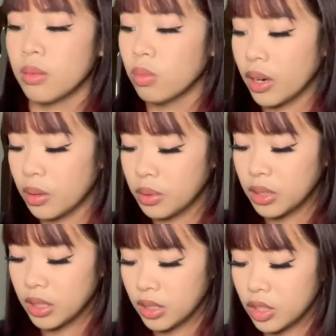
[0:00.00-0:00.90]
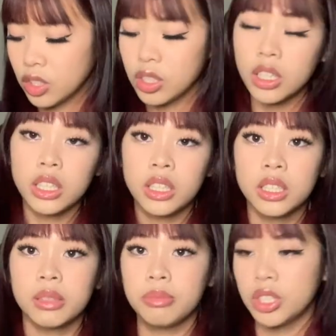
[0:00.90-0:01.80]
wear it with a skirt or
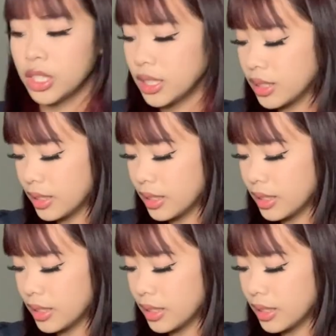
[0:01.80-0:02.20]
some jeans,